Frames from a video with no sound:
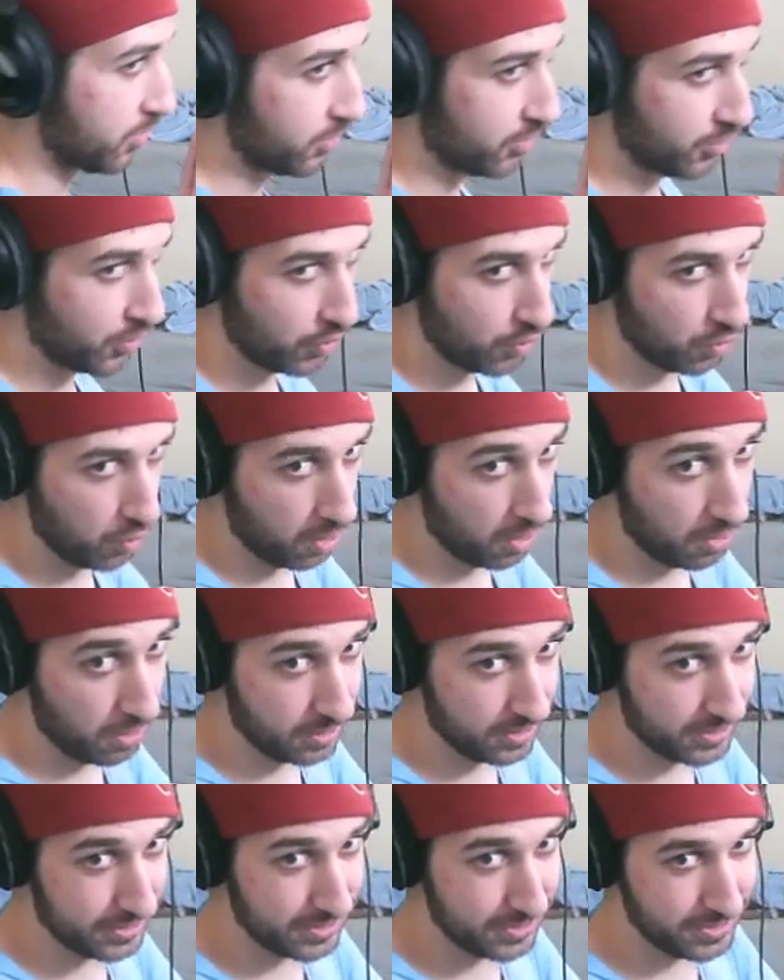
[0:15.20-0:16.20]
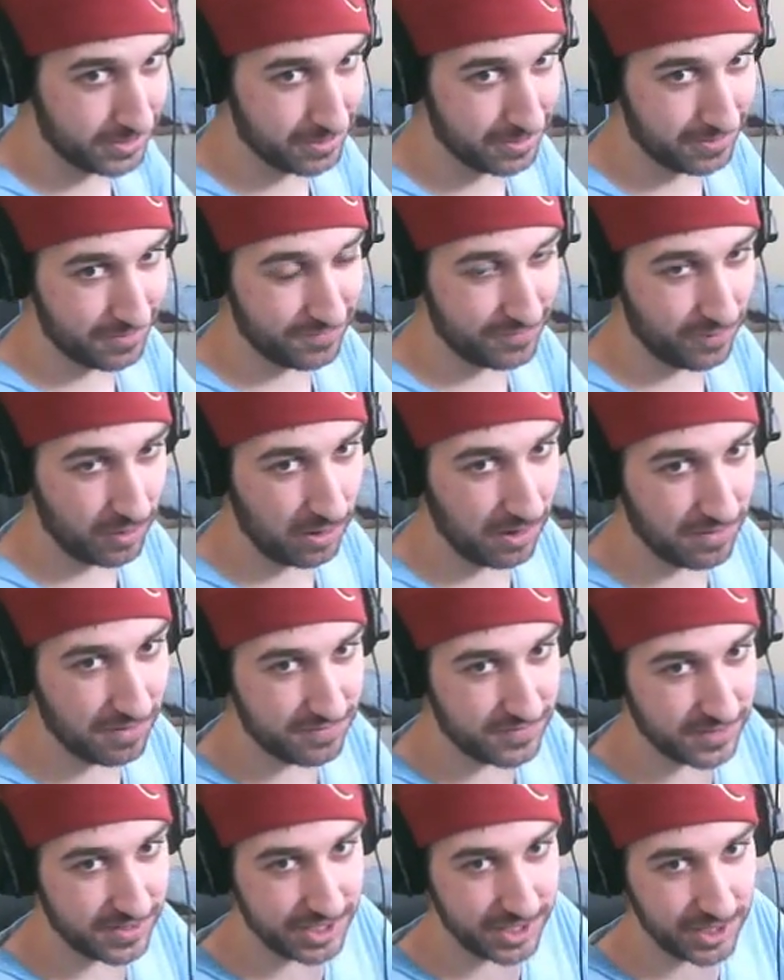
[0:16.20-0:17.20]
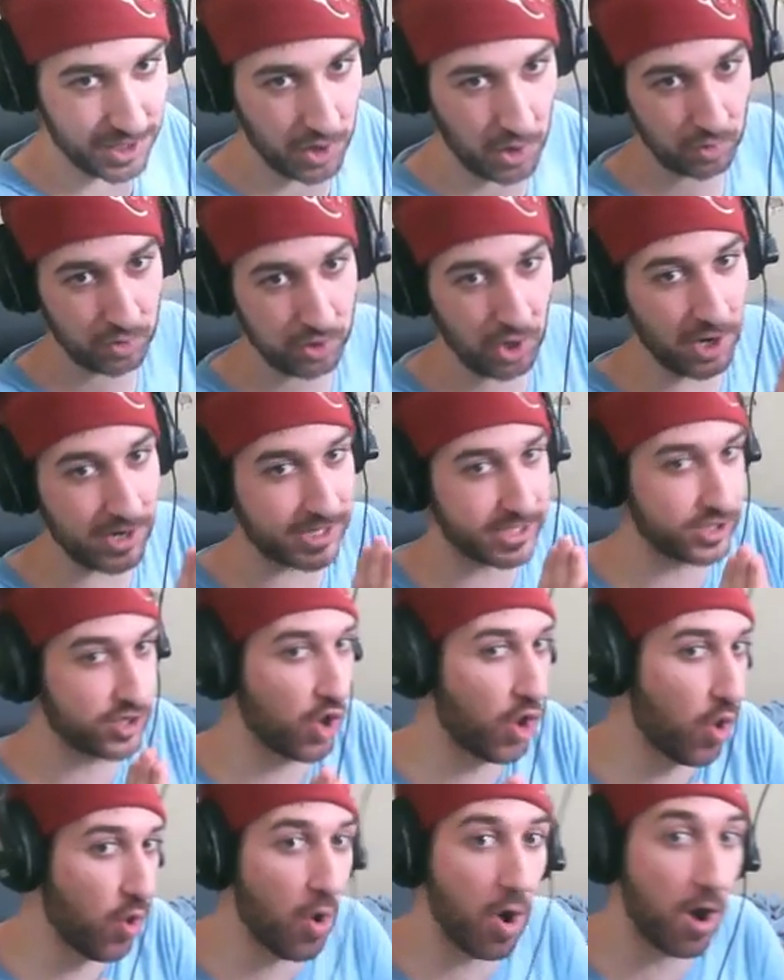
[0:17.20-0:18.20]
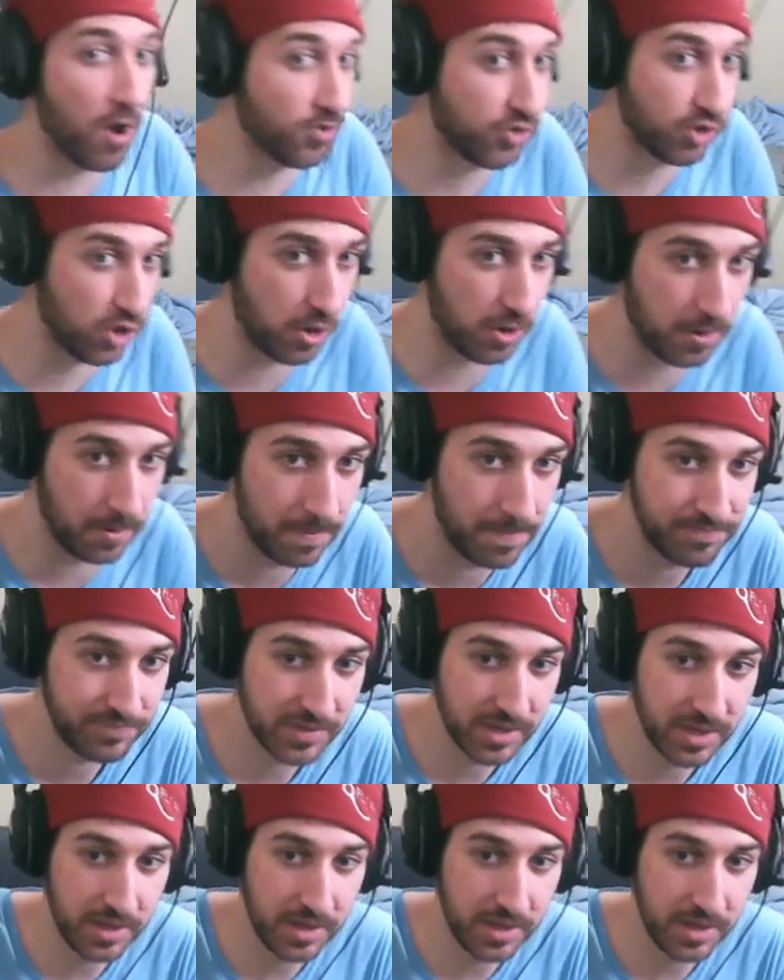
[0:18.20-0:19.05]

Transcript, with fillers: You are here for a video like no other!